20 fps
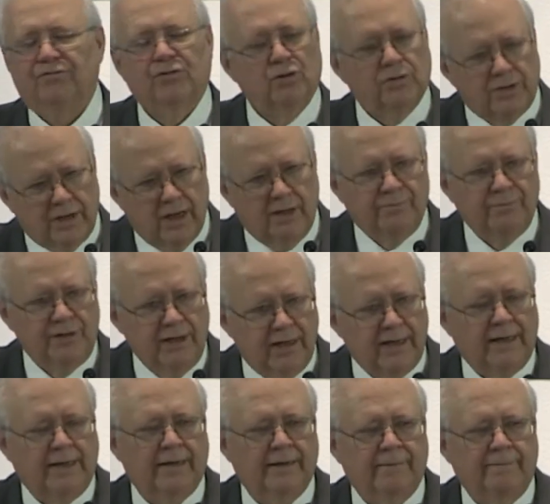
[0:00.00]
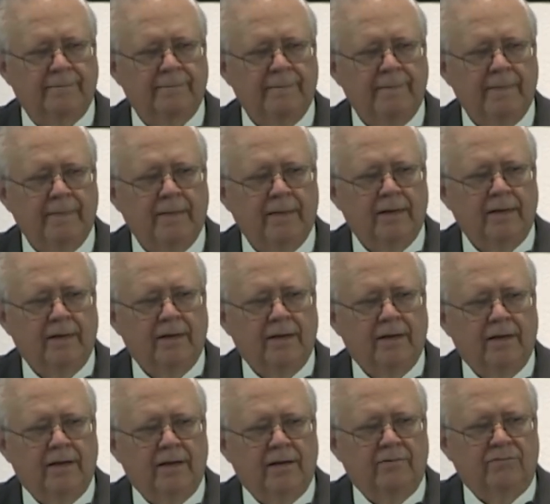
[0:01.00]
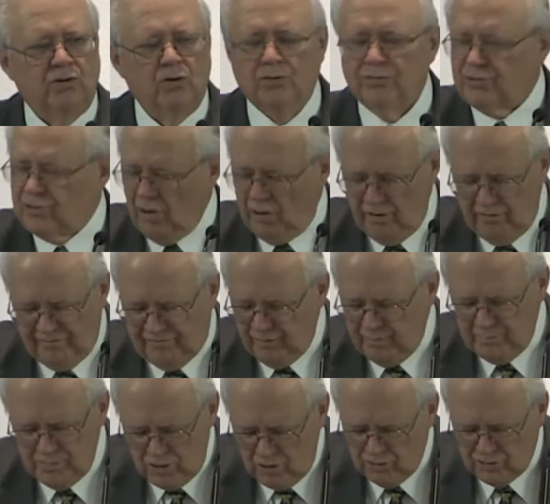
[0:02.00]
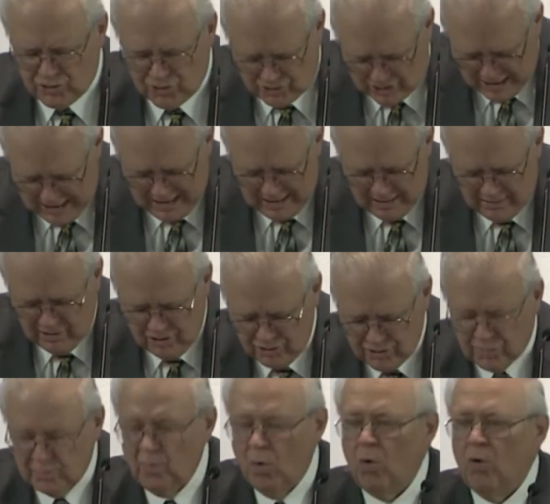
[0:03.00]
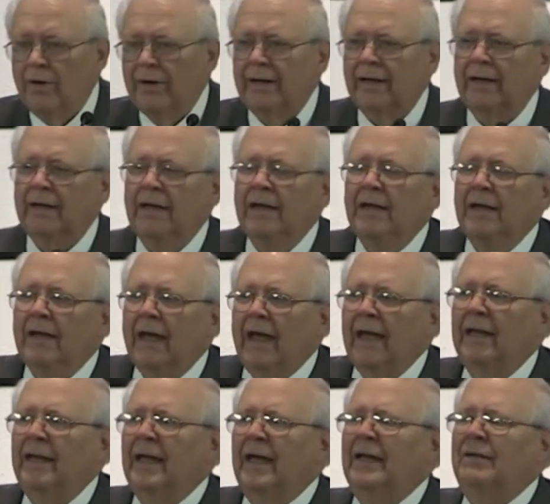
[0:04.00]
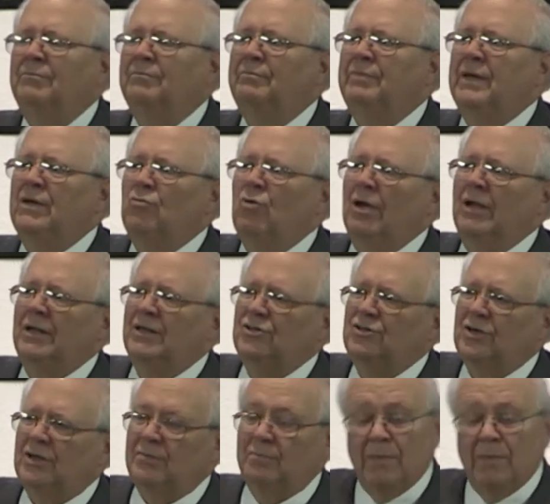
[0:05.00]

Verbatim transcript: if you'll come to him. you'll turn from your sin this morning and, and be willing to